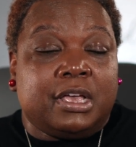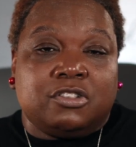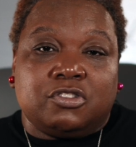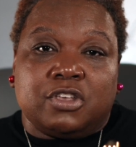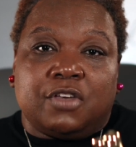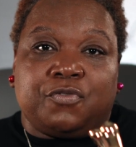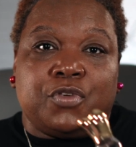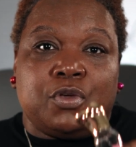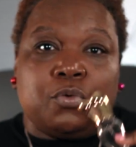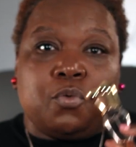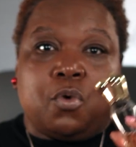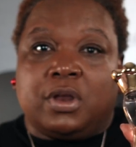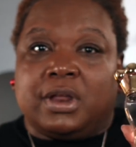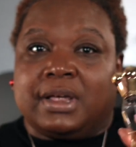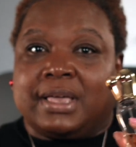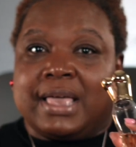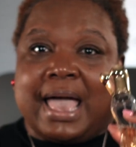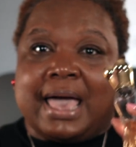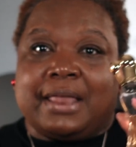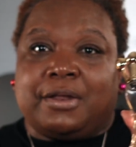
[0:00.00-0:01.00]
So if you want
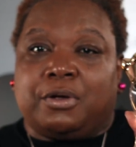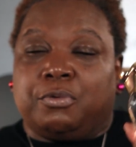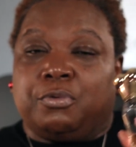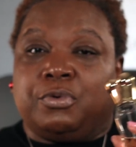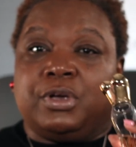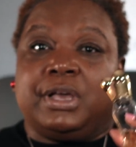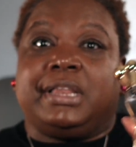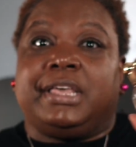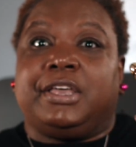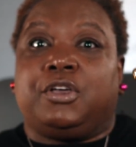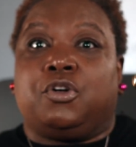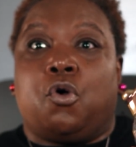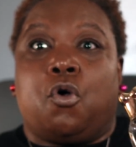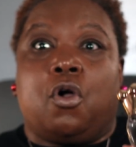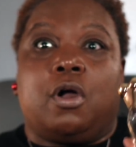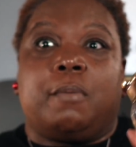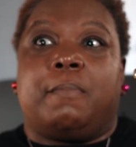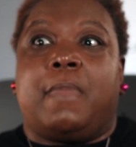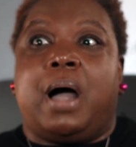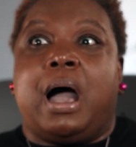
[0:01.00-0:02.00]
to kind of really
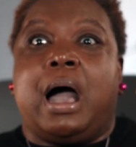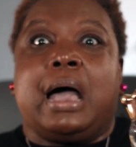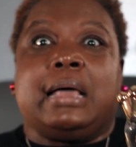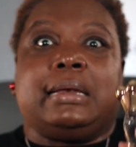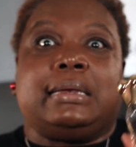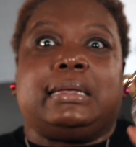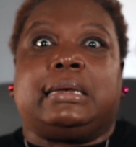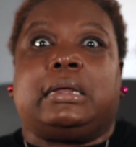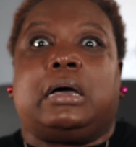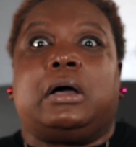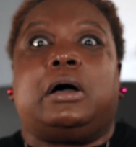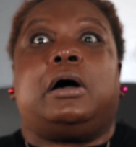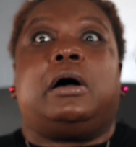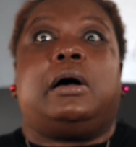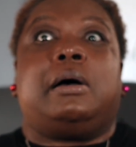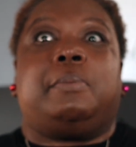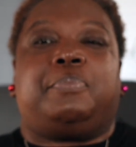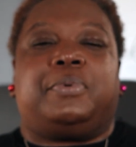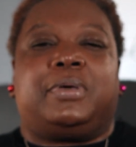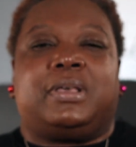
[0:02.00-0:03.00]
gourmand it
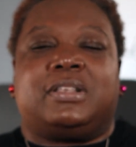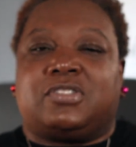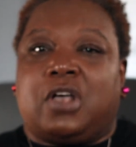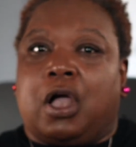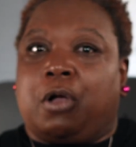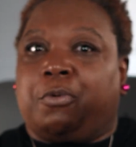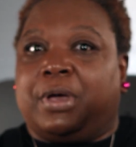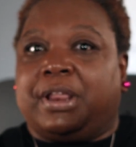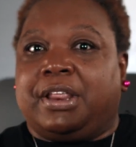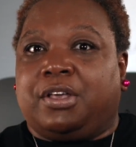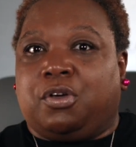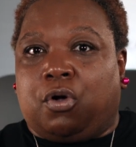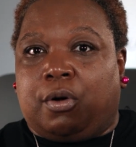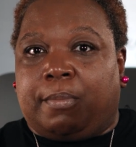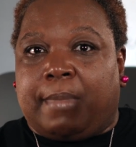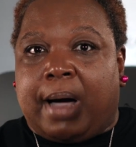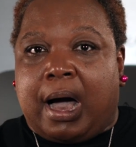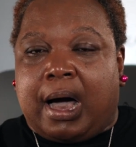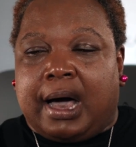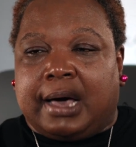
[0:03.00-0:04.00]
up, it's already
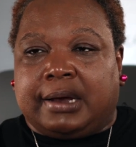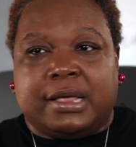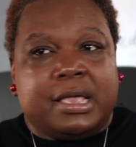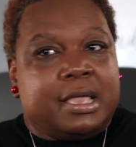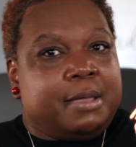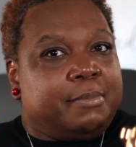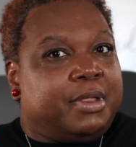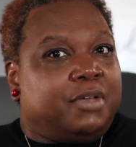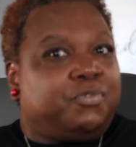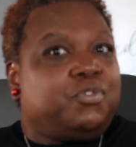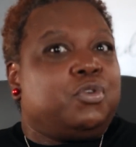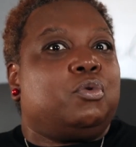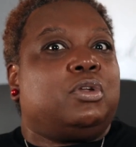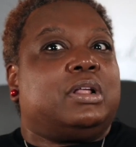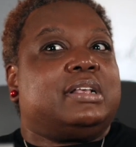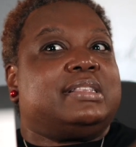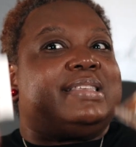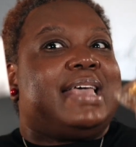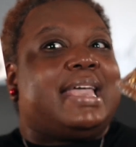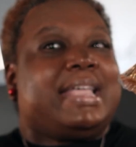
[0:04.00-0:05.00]
gourmand, but if you want
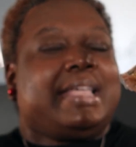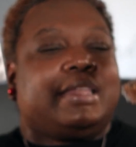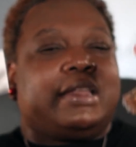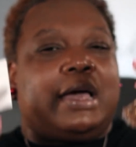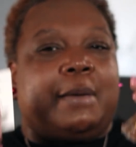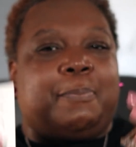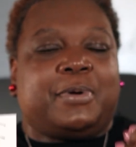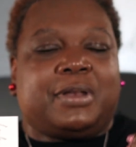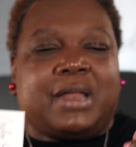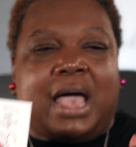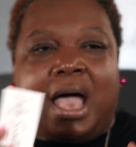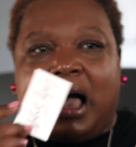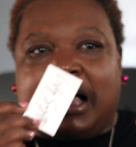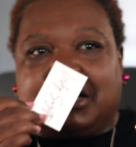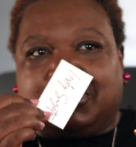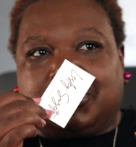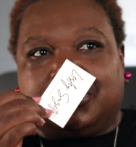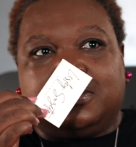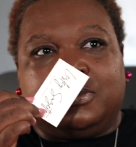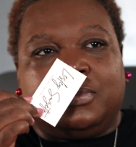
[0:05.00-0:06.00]
to take it up a
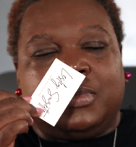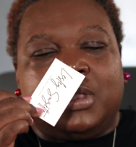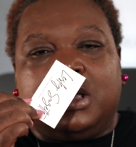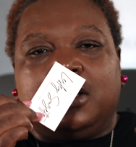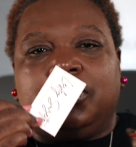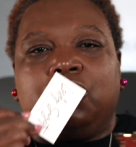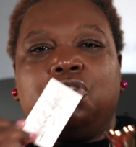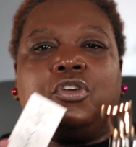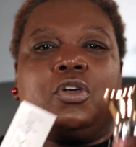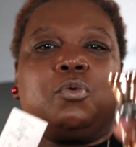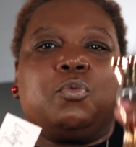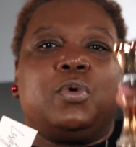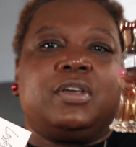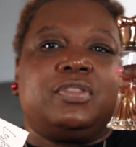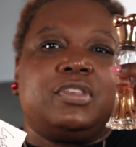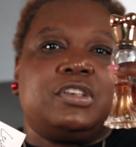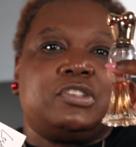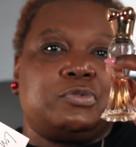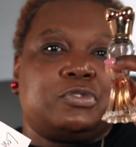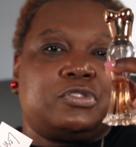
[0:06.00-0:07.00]
notch, you could wear
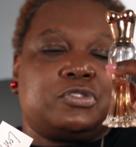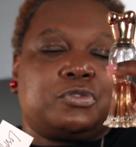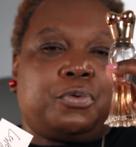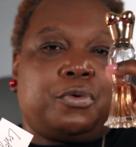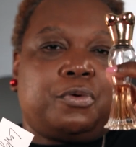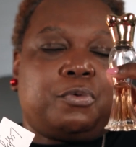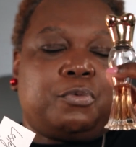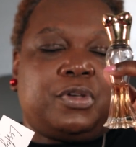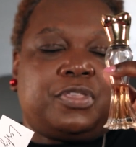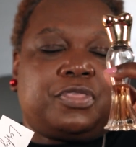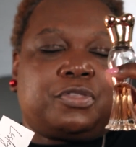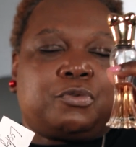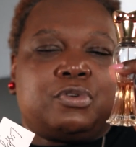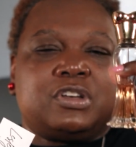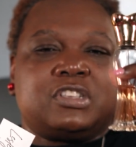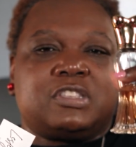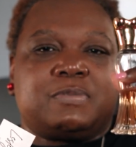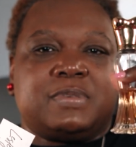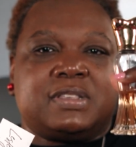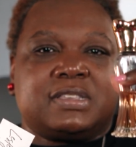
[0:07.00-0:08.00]
this with
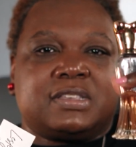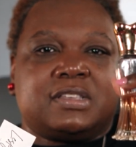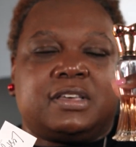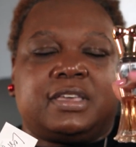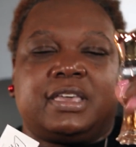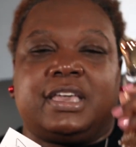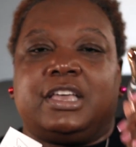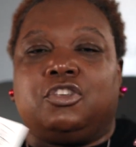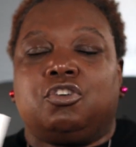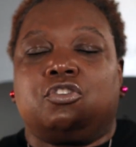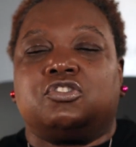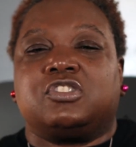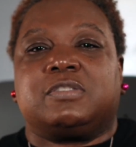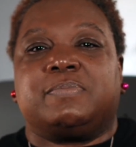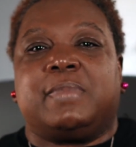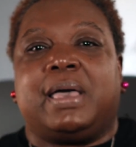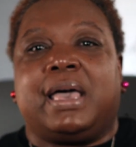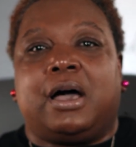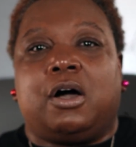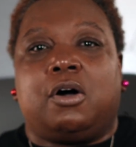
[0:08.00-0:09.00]
Christmas Cookie and you'll
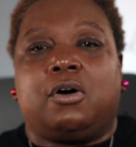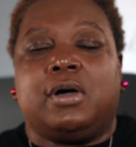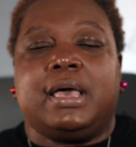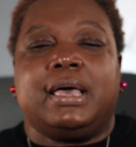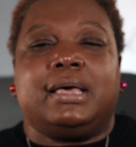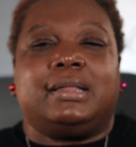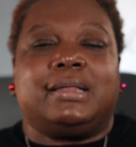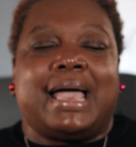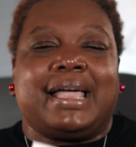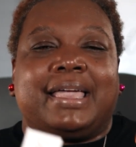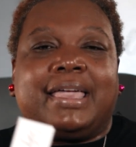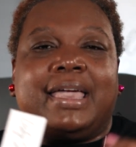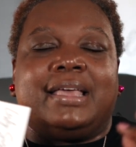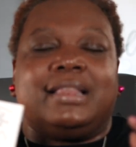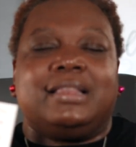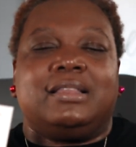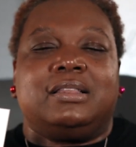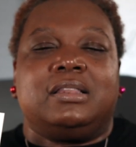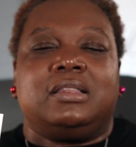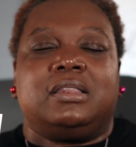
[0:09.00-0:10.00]
smell like a
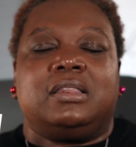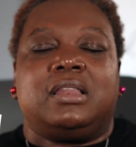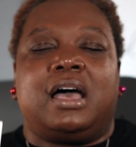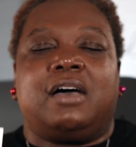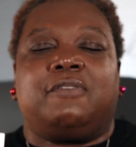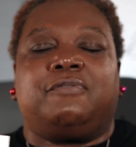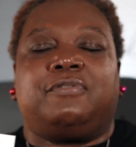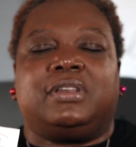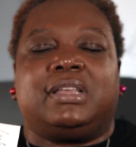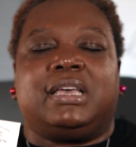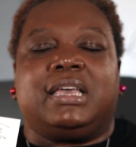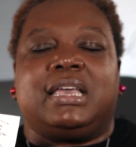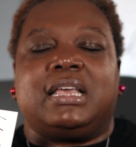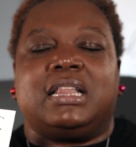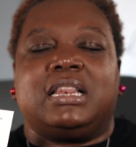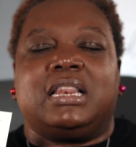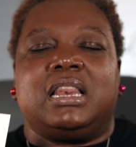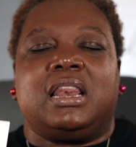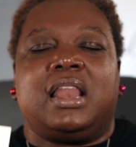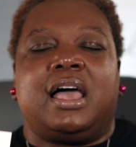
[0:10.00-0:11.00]
lovely,
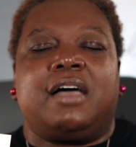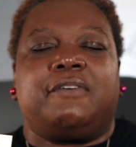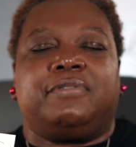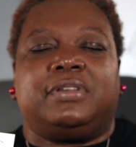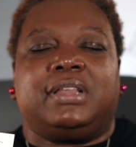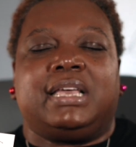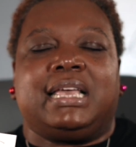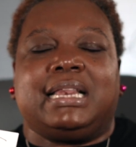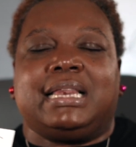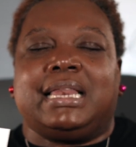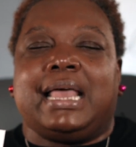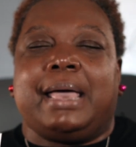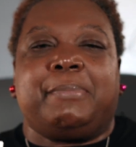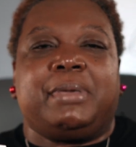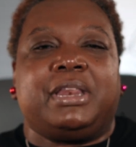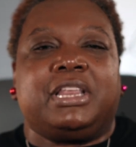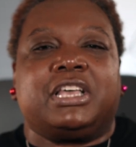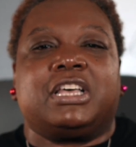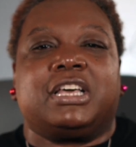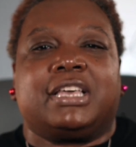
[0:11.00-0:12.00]
lovely
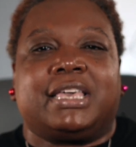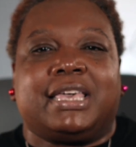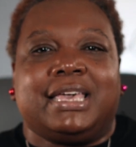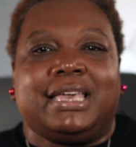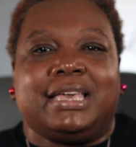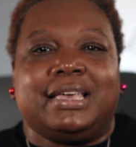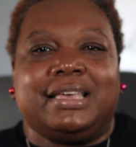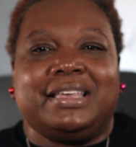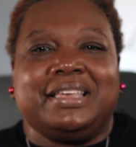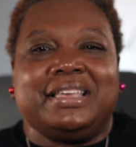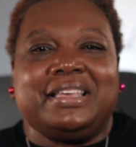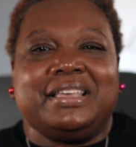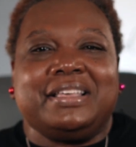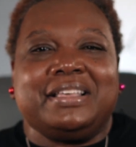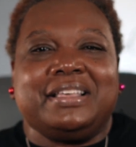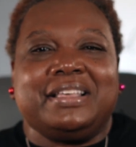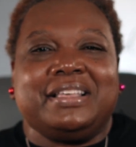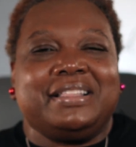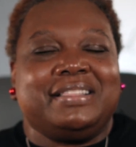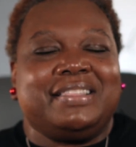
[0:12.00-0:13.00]
lemon cookie.
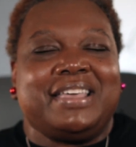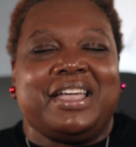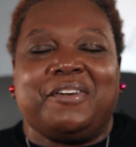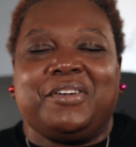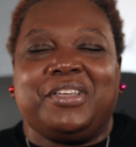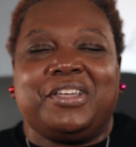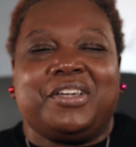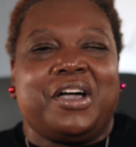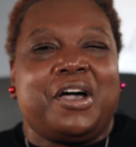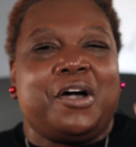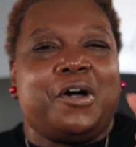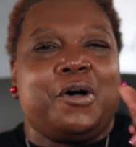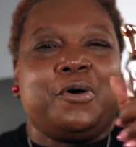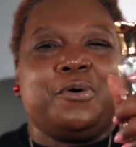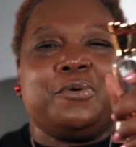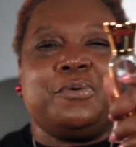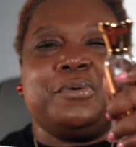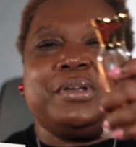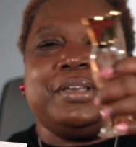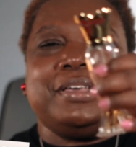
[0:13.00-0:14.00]
There you
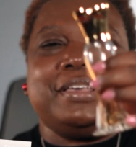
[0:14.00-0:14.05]
go.